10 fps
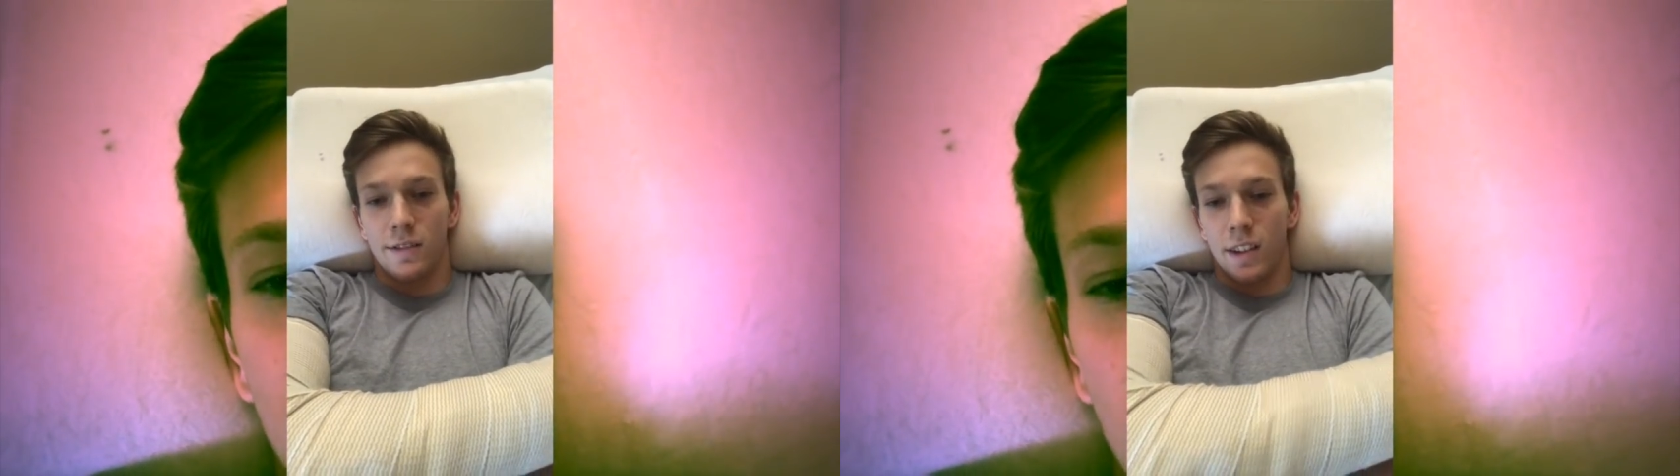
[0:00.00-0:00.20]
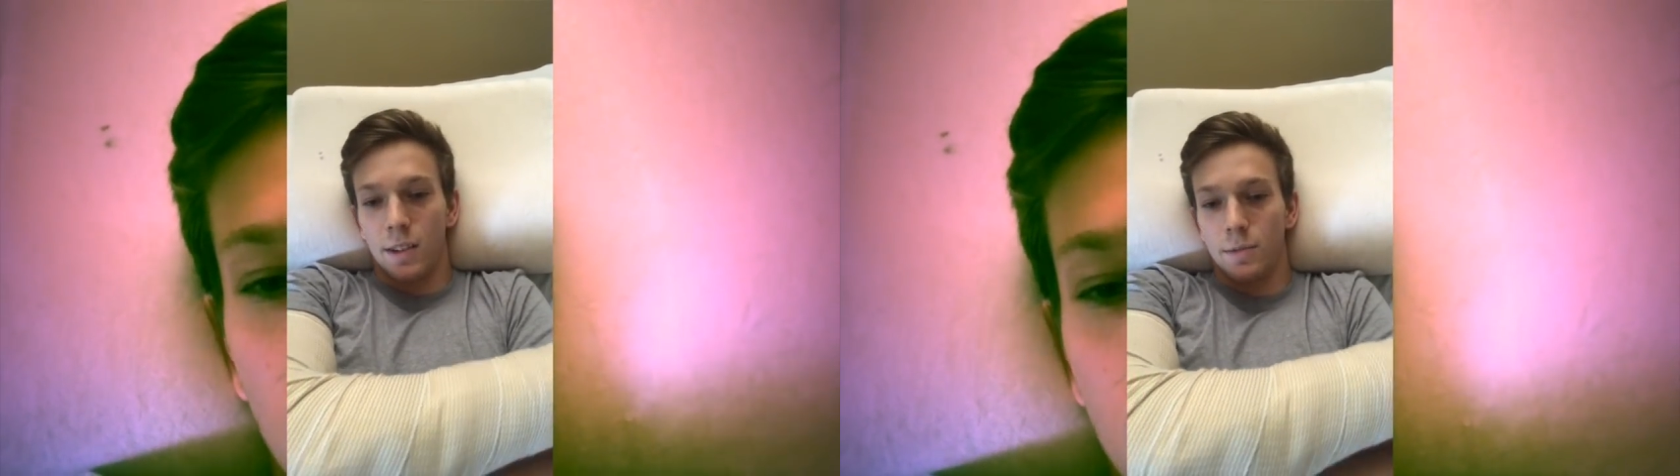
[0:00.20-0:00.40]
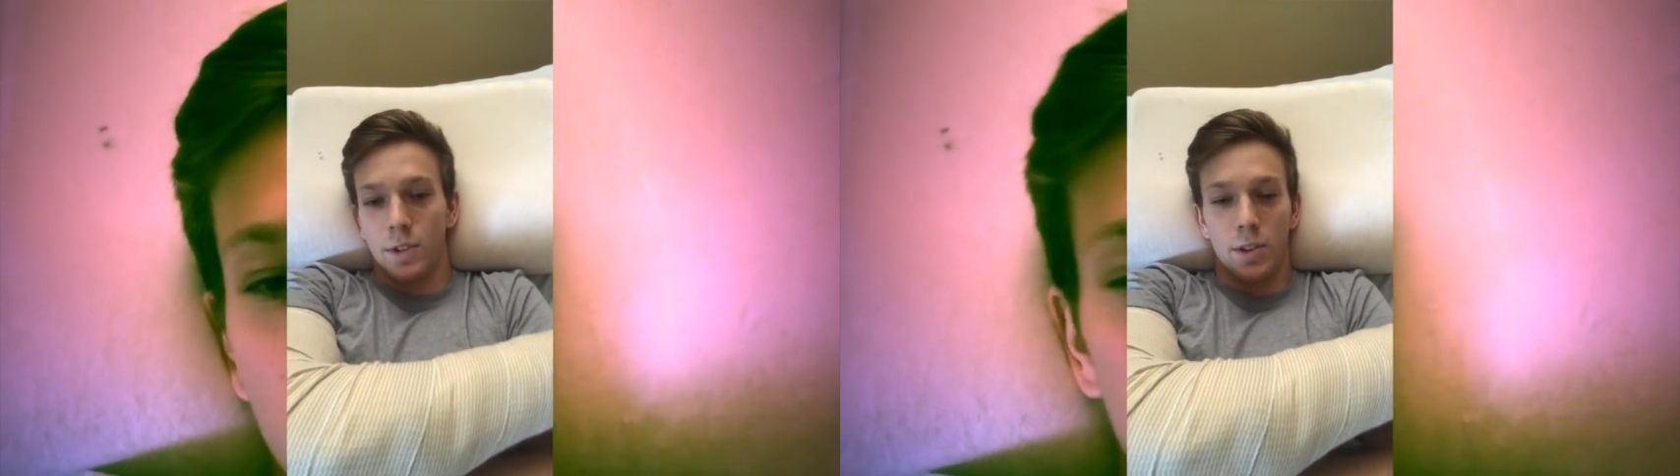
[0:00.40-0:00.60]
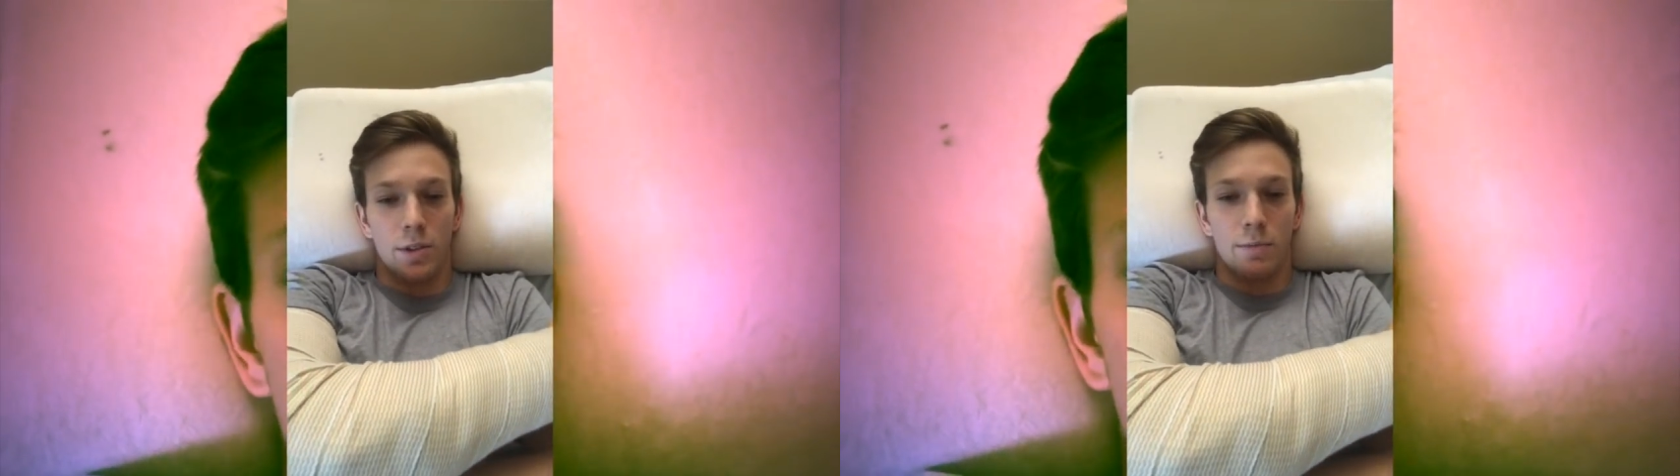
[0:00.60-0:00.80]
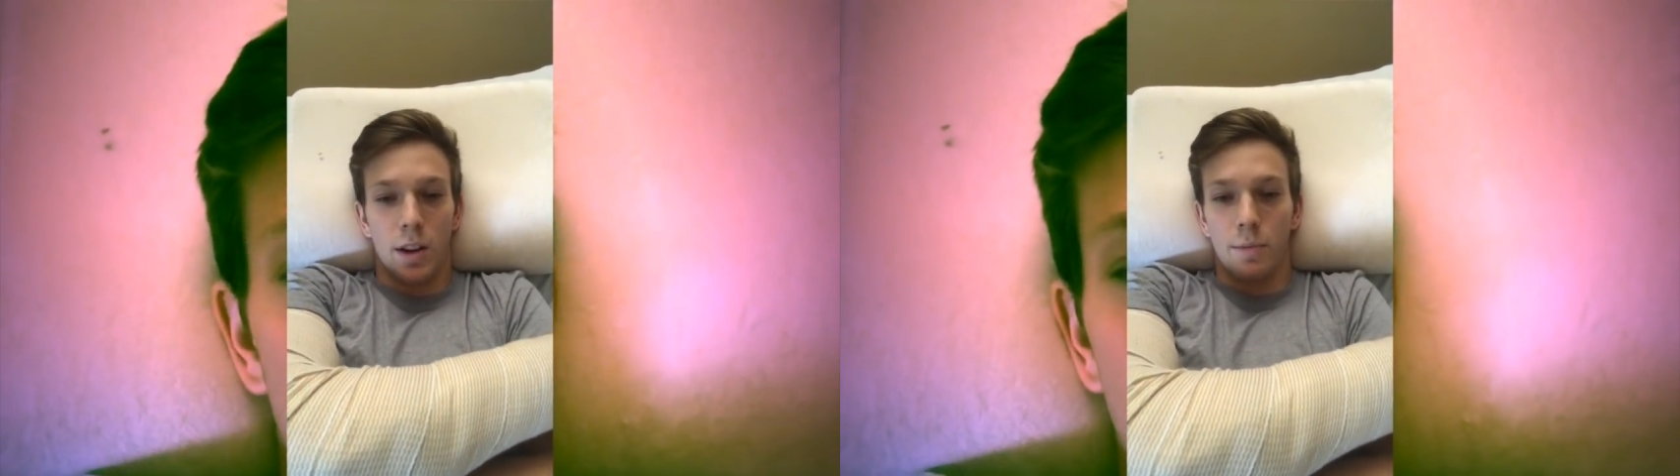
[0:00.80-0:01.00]
I'm
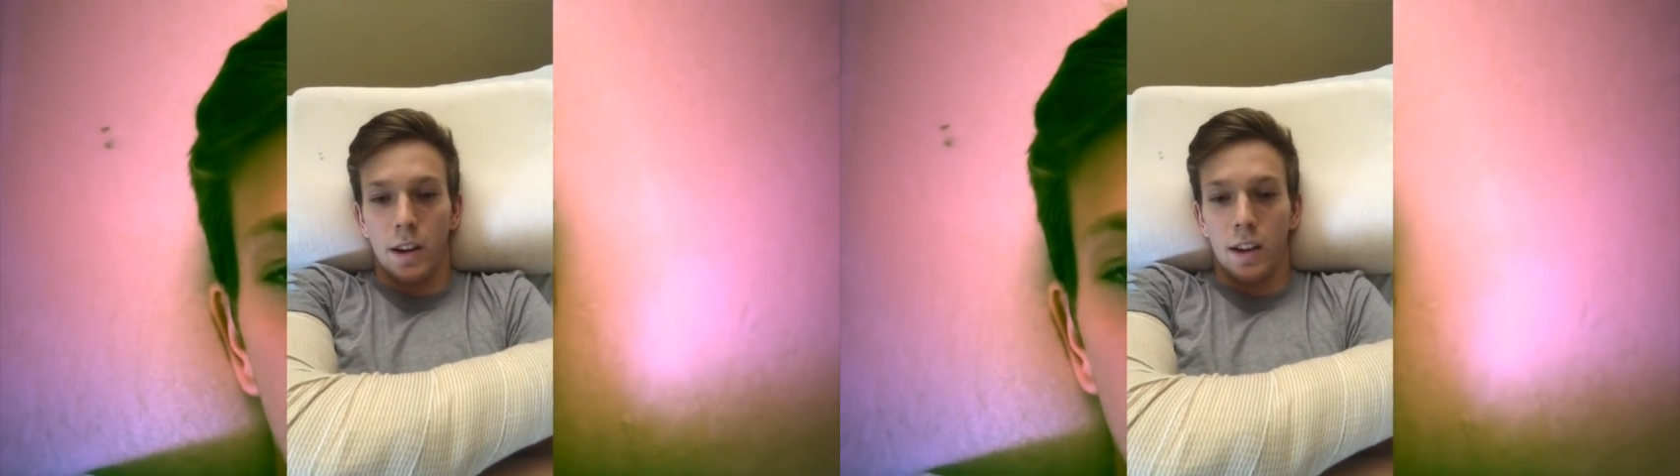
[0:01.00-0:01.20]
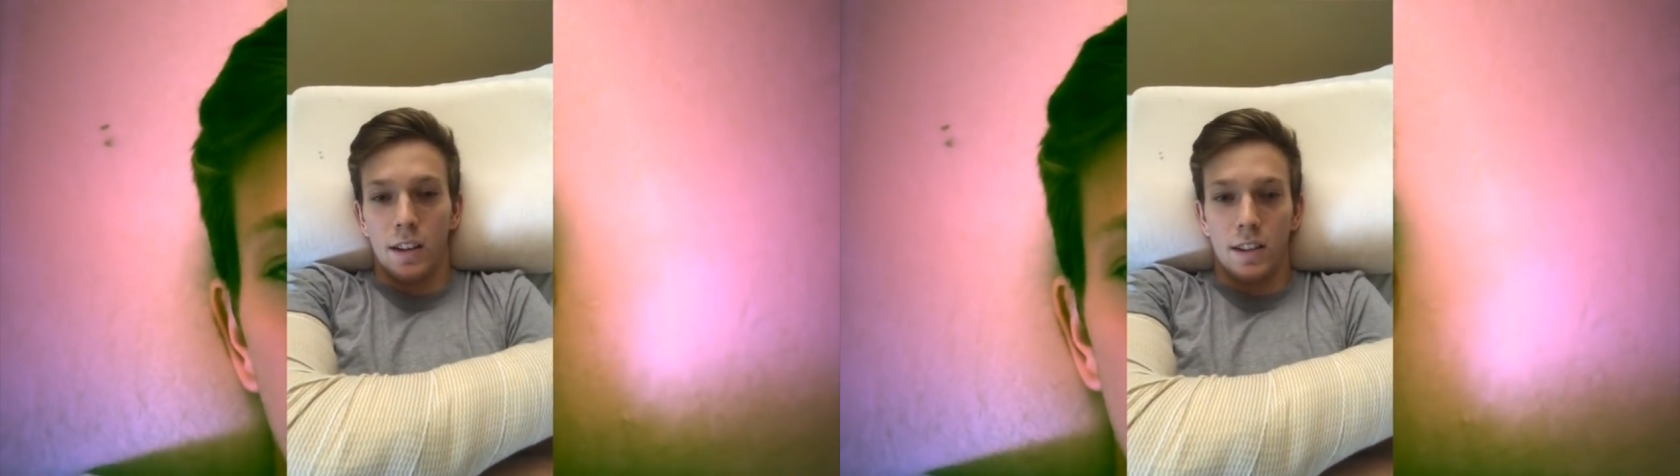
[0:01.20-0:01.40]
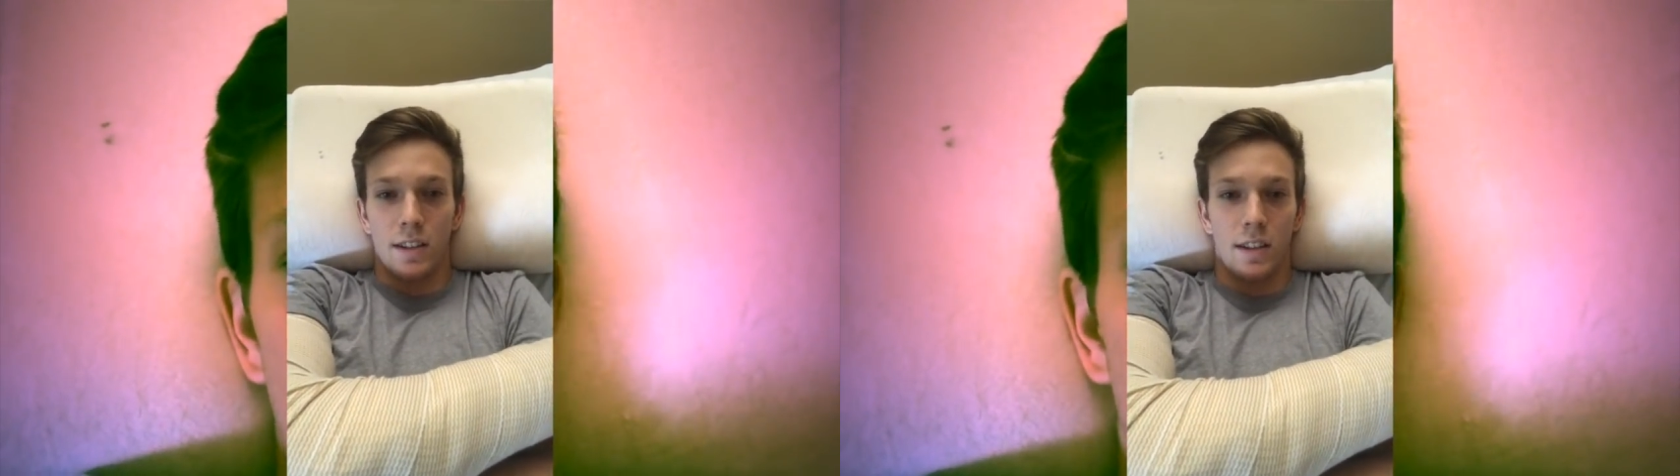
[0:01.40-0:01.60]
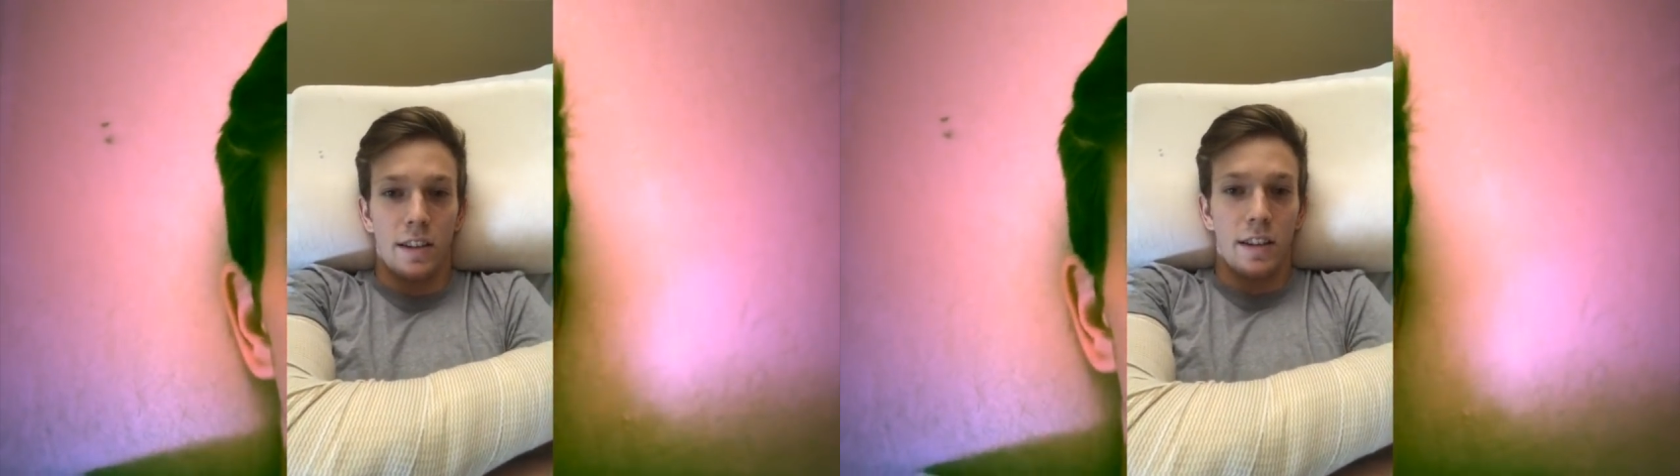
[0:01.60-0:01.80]
doing my best.